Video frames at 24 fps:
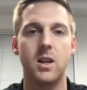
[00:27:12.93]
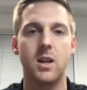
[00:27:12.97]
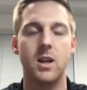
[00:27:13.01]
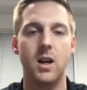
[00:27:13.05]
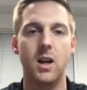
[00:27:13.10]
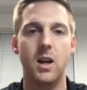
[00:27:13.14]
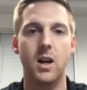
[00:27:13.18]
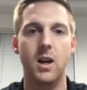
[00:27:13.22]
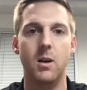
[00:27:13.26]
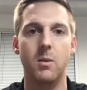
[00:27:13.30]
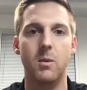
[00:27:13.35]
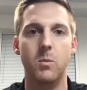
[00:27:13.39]

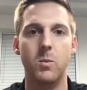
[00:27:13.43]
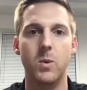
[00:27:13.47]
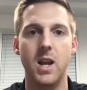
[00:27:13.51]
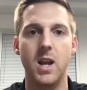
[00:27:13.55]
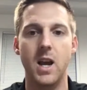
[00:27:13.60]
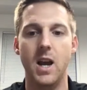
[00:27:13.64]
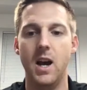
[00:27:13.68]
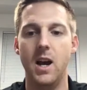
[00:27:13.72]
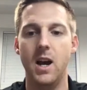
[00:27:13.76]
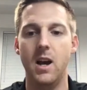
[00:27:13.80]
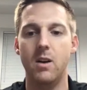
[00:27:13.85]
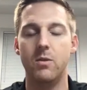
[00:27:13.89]
Um, we
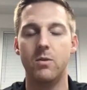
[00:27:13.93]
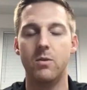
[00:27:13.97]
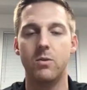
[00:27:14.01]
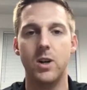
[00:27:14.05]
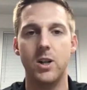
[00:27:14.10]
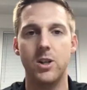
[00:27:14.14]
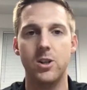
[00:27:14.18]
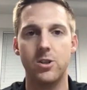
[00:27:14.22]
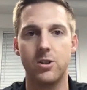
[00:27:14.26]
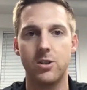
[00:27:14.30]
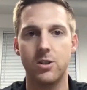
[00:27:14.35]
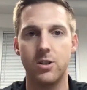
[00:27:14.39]
have
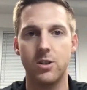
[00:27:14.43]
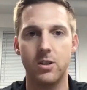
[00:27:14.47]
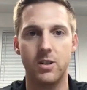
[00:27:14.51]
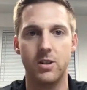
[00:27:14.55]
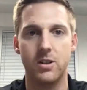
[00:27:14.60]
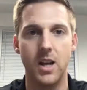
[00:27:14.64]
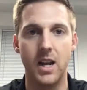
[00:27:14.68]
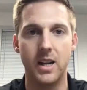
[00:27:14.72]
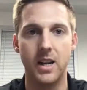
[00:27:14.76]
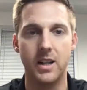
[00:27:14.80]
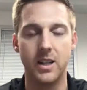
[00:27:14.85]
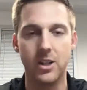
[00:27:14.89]
registered
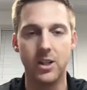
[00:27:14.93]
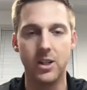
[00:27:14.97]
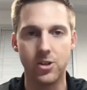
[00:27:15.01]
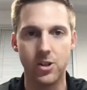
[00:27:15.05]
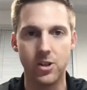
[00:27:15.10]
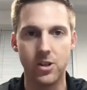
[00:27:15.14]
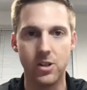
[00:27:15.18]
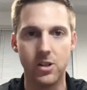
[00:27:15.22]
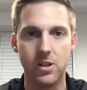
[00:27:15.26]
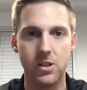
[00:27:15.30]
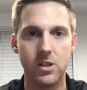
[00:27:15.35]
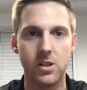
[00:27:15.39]

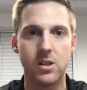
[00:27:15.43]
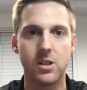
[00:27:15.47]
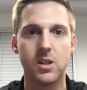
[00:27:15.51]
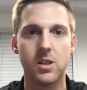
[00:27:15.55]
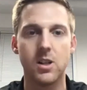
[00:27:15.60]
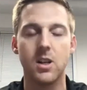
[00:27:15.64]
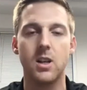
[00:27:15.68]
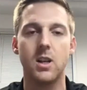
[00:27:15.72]
dietitians.